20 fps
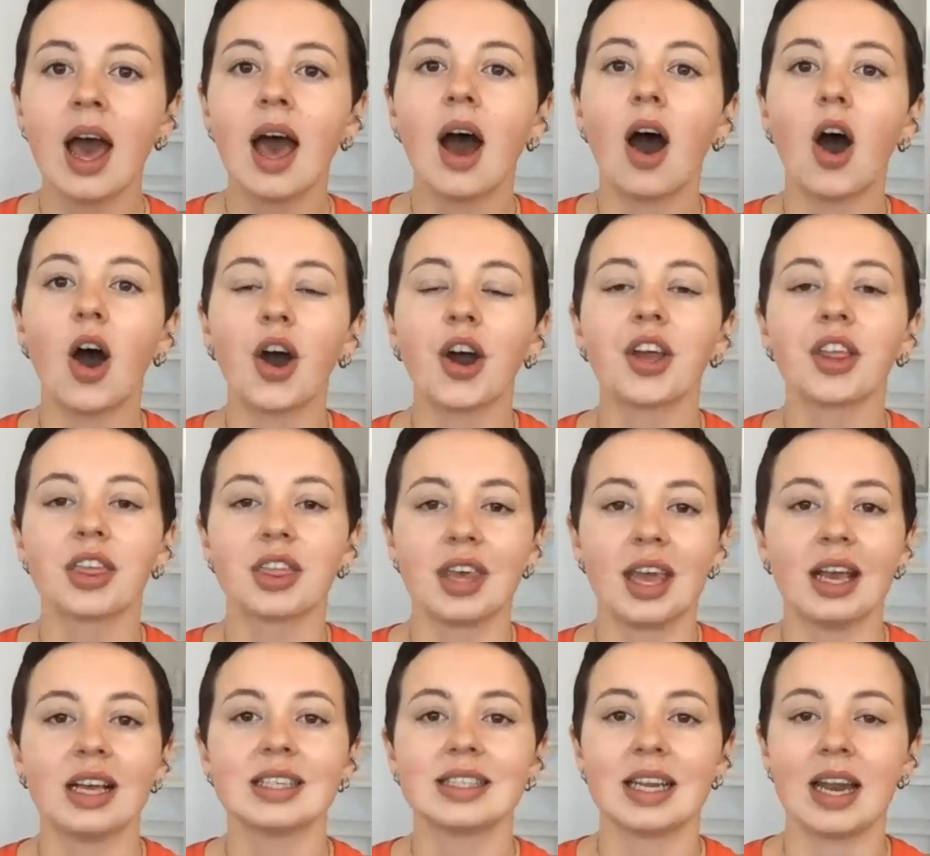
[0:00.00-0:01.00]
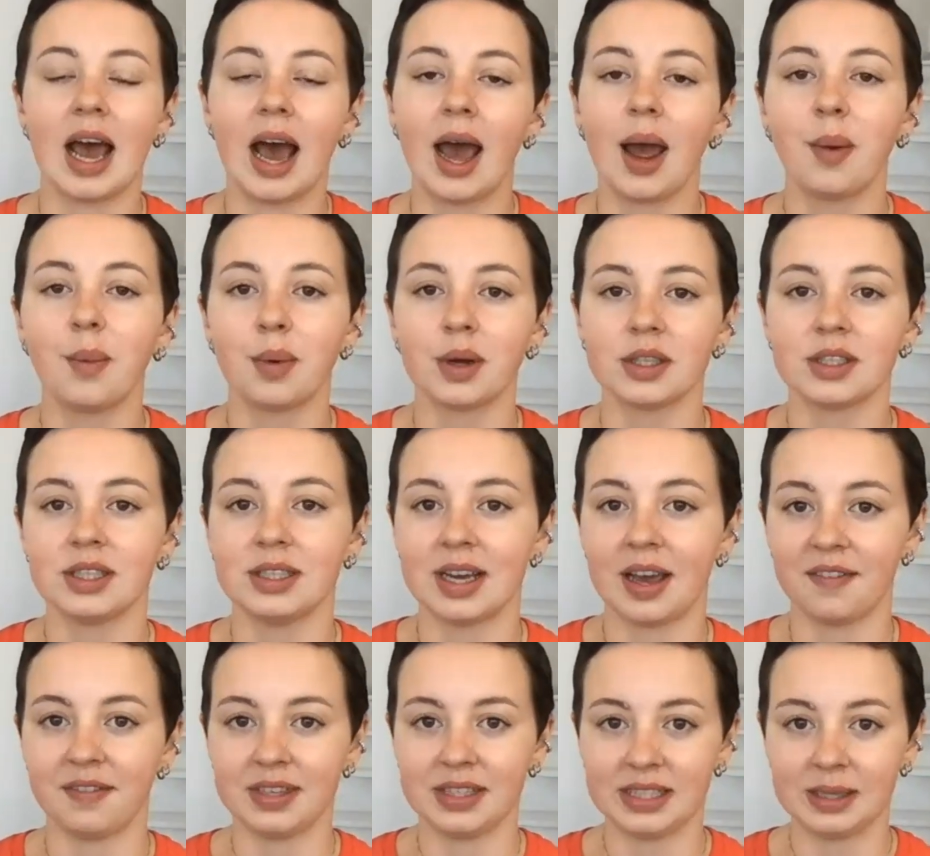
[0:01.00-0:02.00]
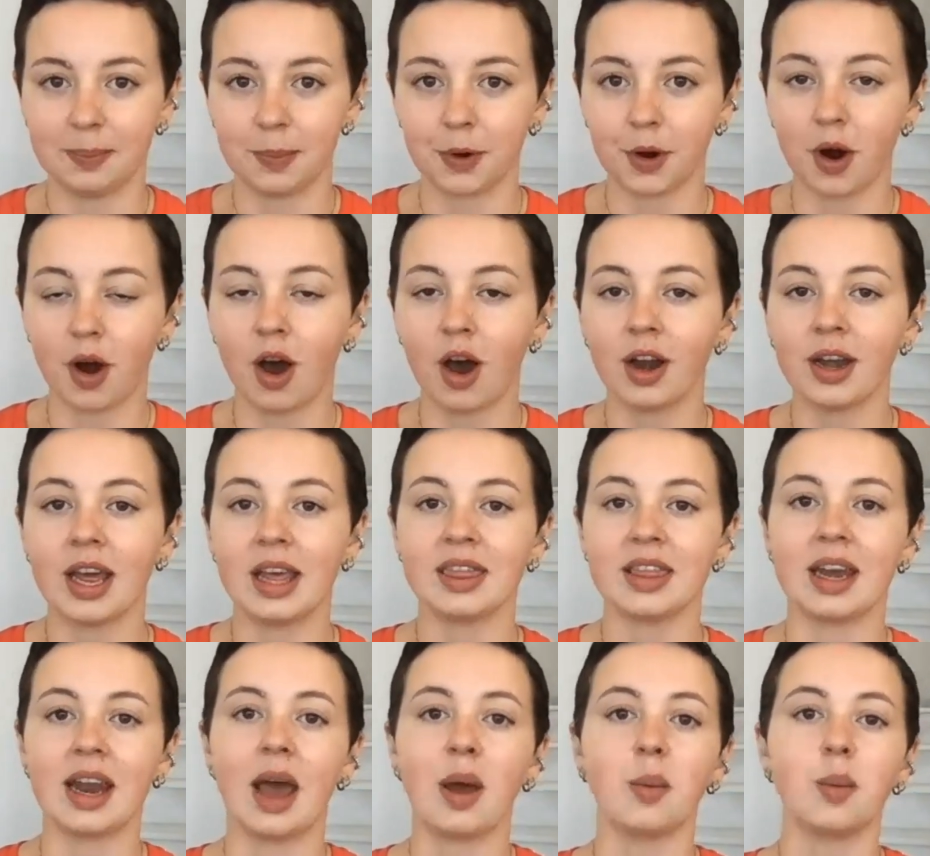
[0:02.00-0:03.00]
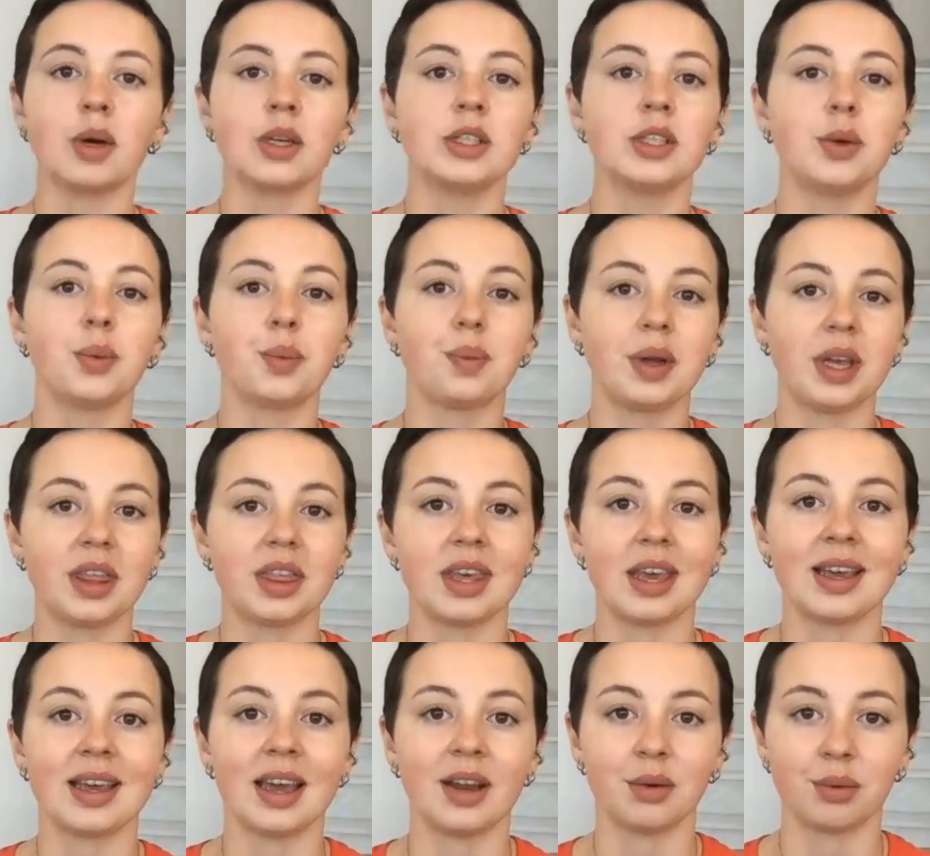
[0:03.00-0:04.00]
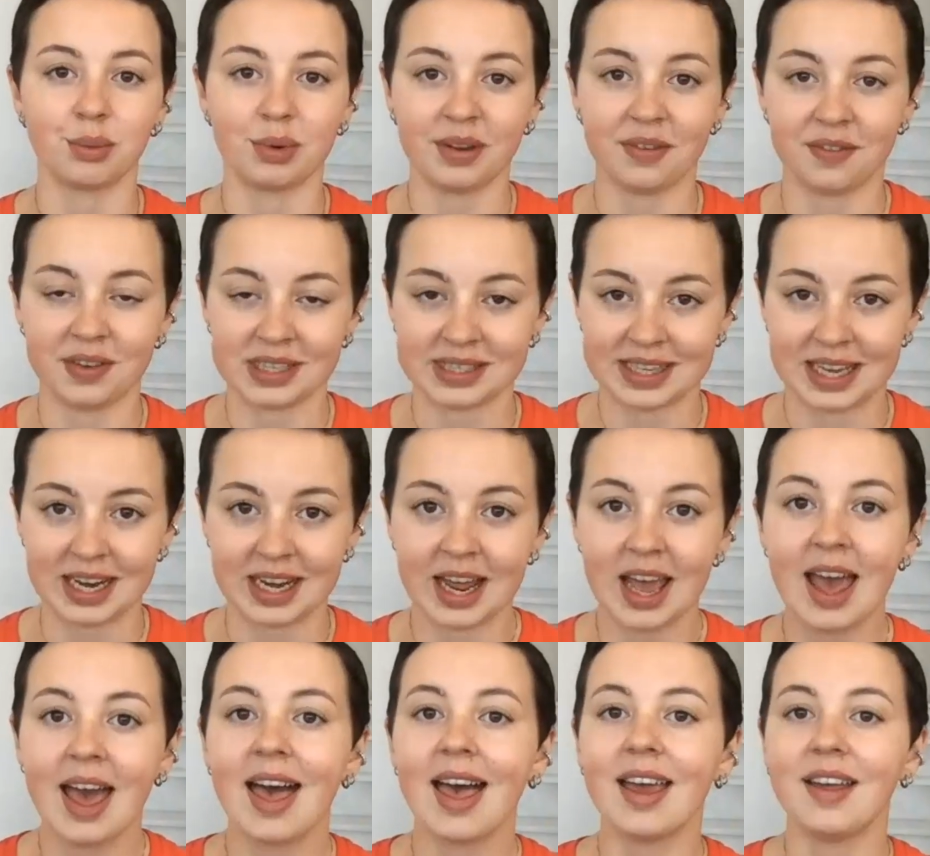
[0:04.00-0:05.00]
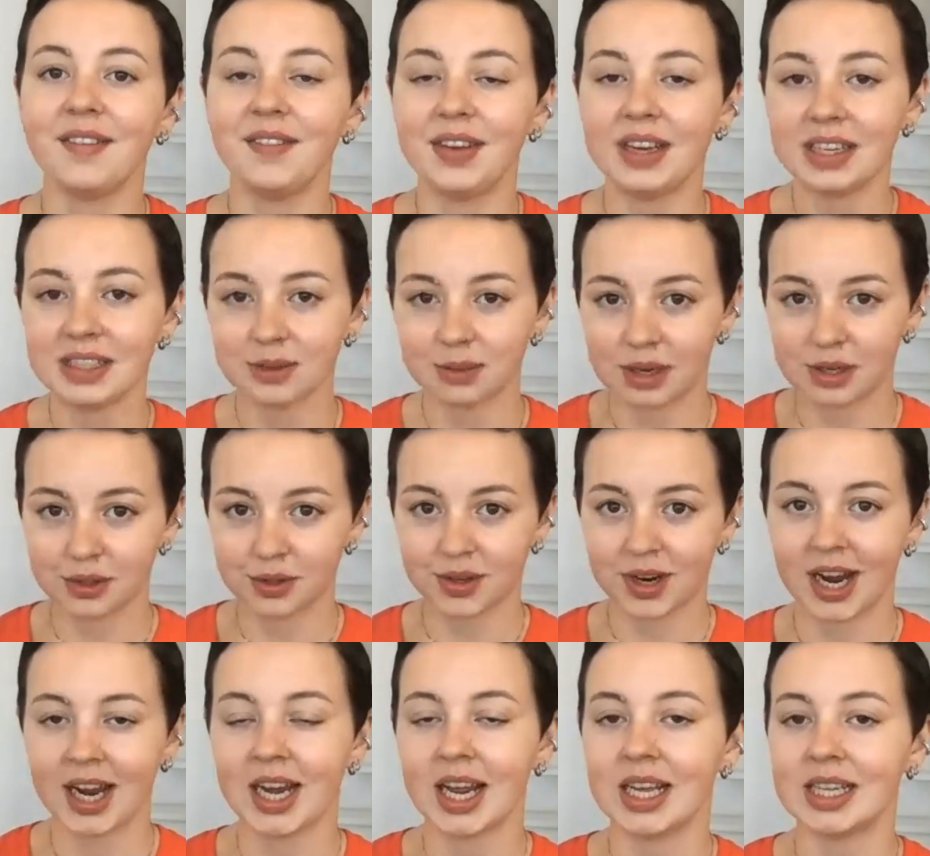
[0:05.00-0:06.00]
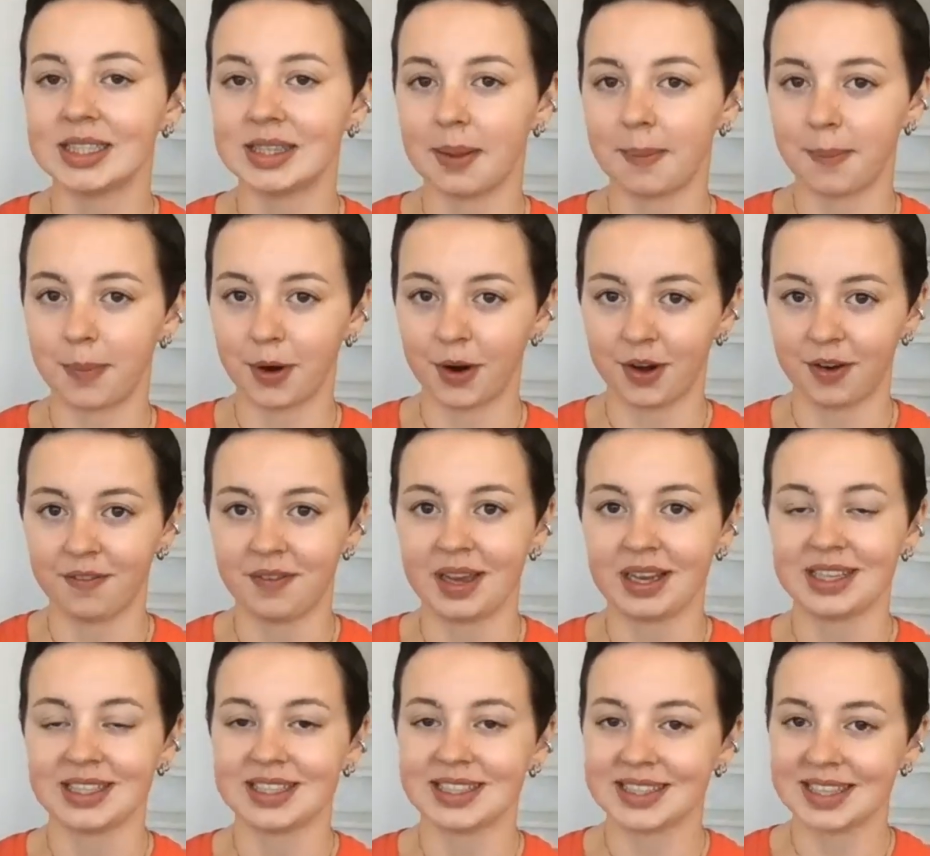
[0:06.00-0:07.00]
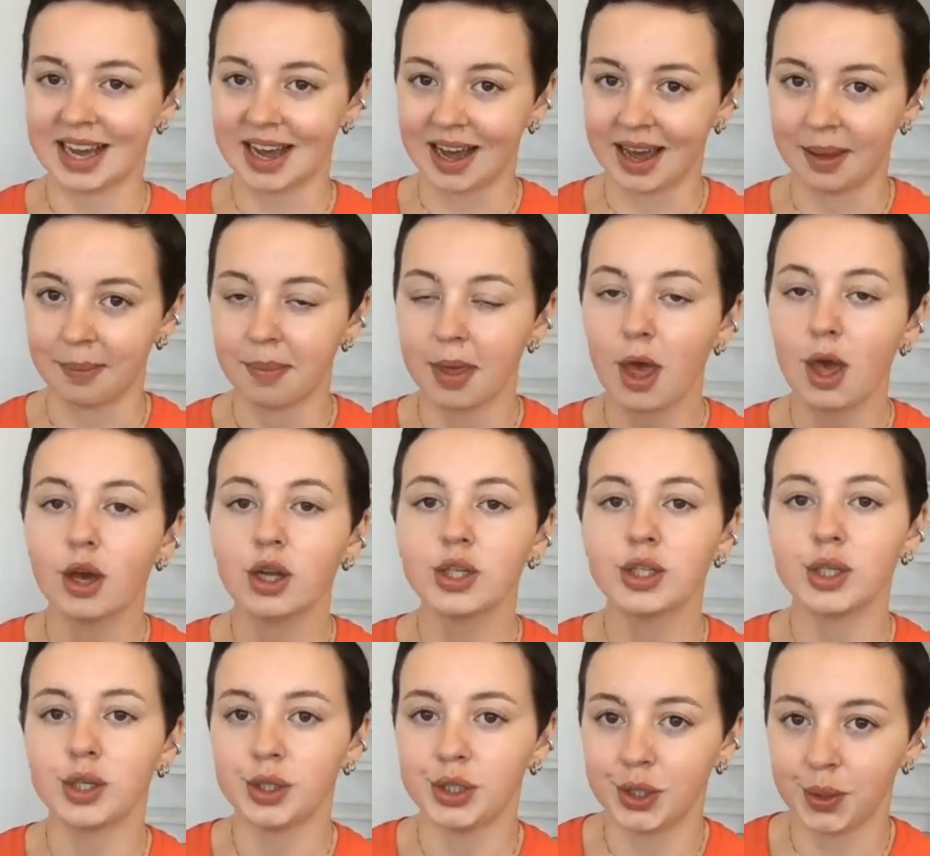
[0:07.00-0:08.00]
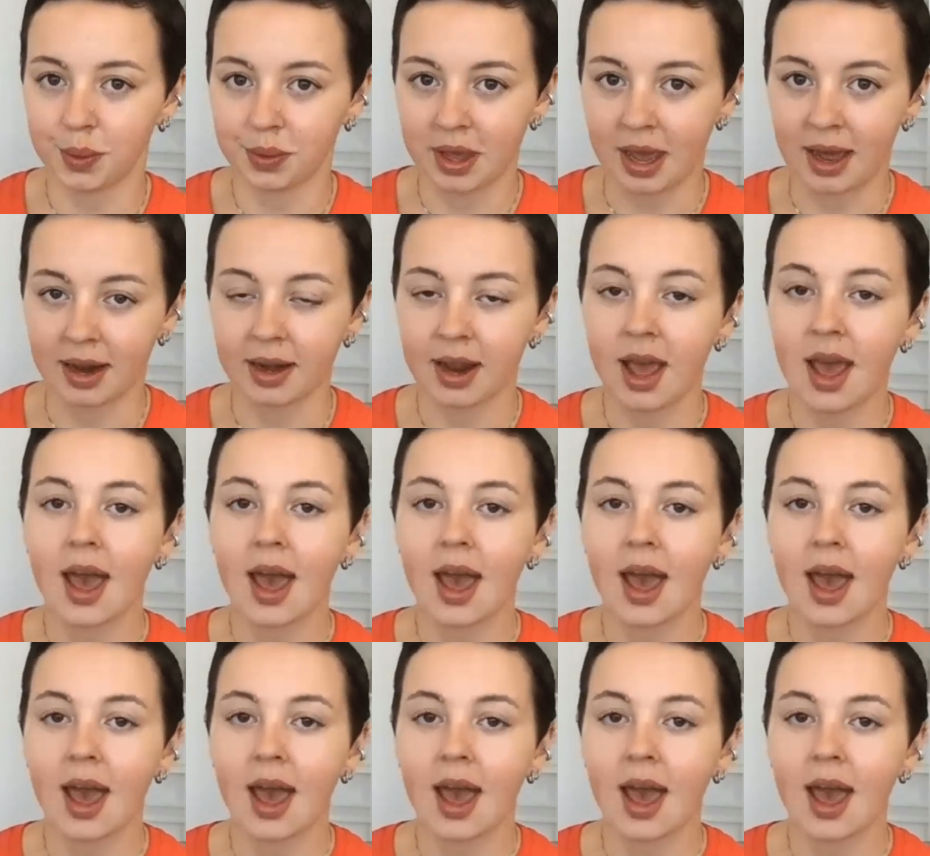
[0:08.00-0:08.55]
are things that I want to dive deeper on and that I want to rethink and revisit. And Venus retrograde is the perfect time to do that.